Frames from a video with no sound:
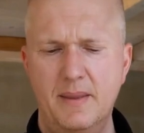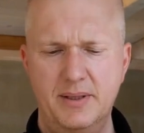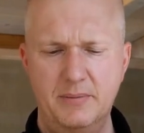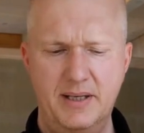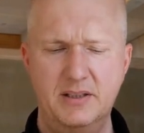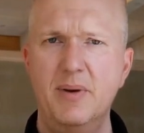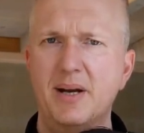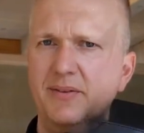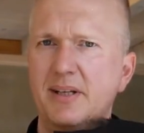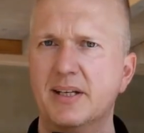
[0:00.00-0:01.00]
The device
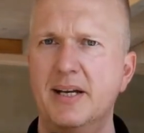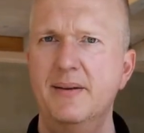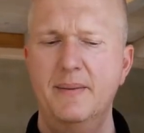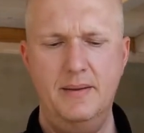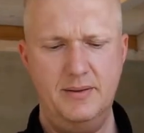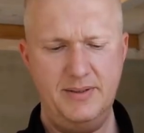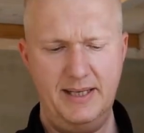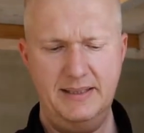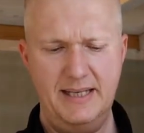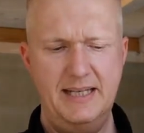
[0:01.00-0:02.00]
arrived in a
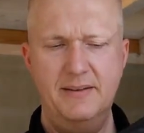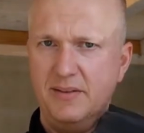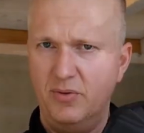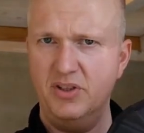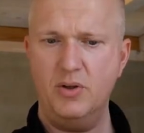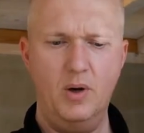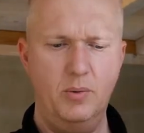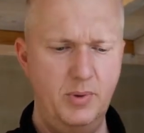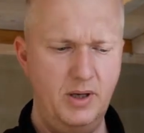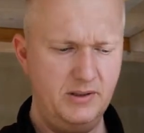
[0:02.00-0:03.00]
send case in which all
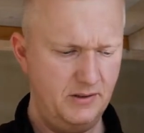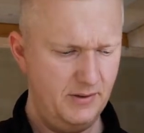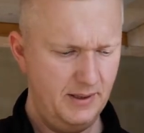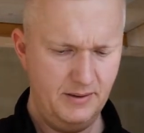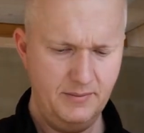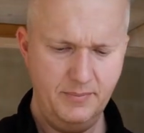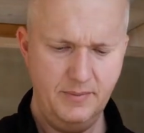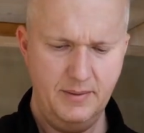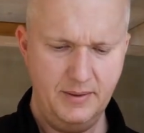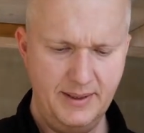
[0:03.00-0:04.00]
parts fit.
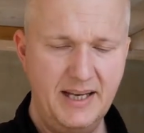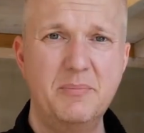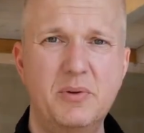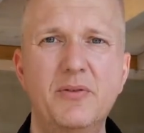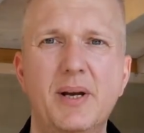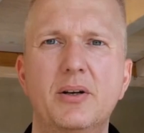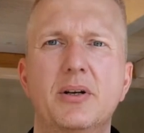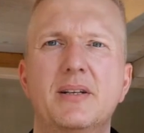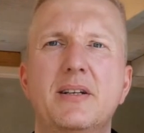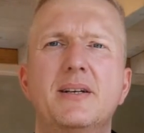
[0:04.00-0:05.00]
The cable finder
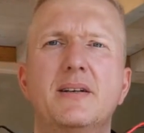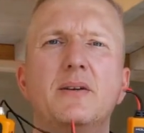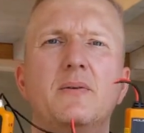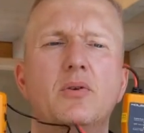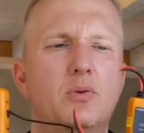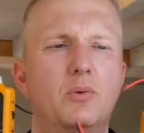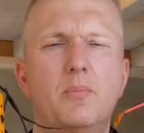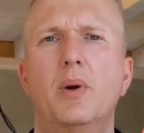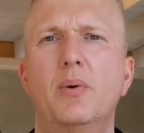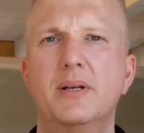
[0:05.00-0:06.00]
consists of two
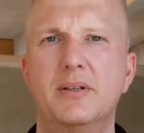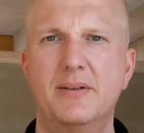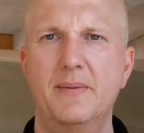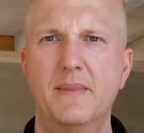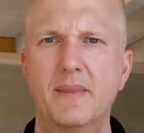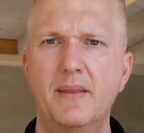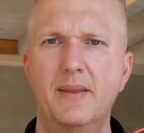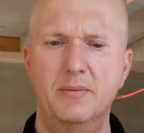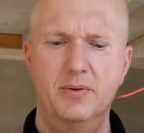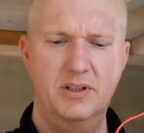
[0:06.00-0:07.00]
components.
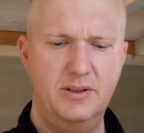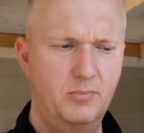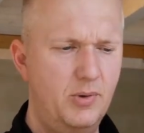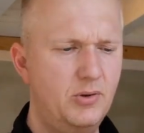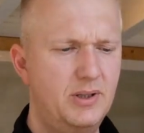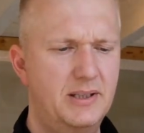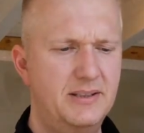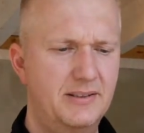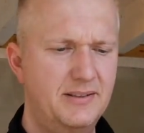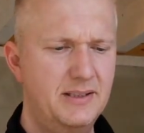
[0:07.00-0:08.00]
The first component
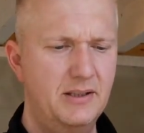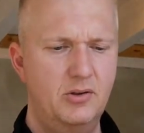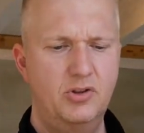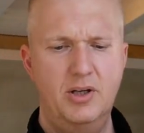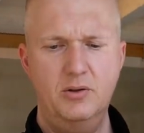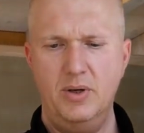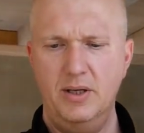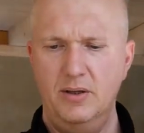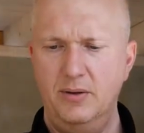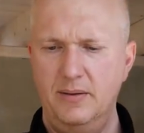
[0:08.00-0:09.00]
is the signal
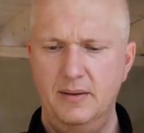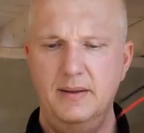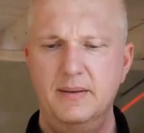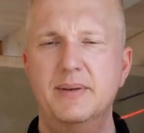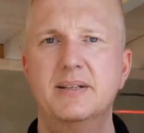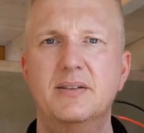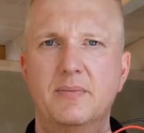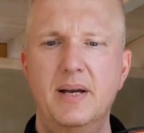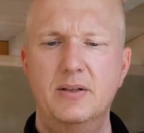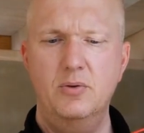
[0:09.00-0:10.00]
generator. This
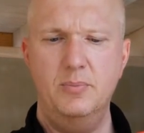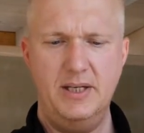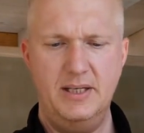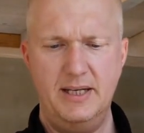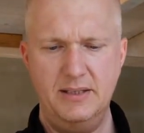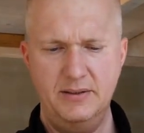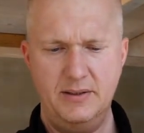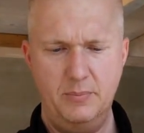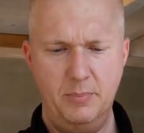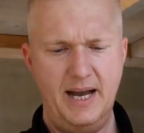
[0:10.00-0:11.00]
device will be connected to
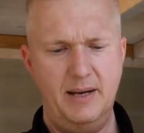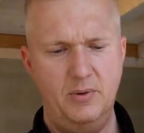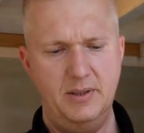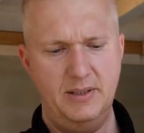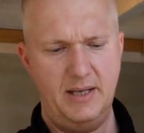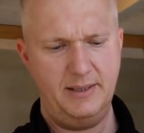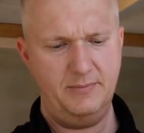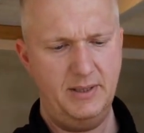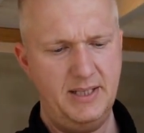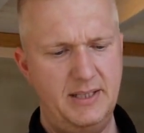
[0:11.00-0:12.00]
the back with a
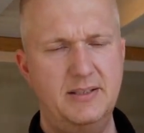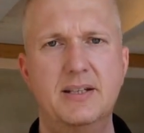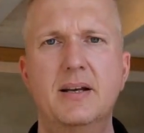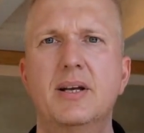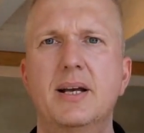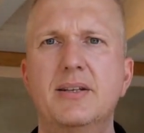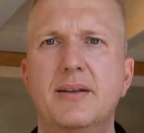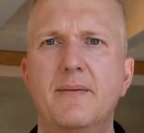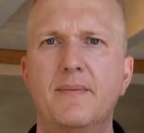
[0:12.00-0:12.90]
9V, such as